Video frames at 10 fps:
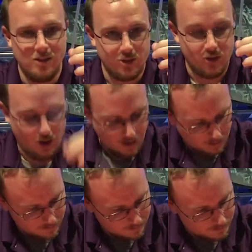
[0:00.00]
straw,
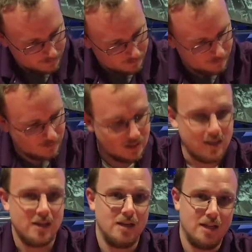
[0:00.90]

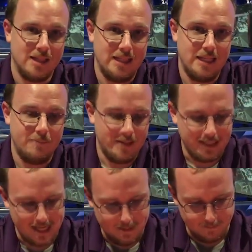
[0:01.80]
a little bit of
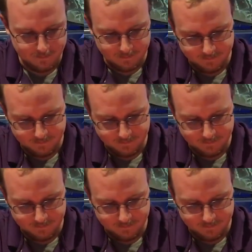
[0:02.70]
tape,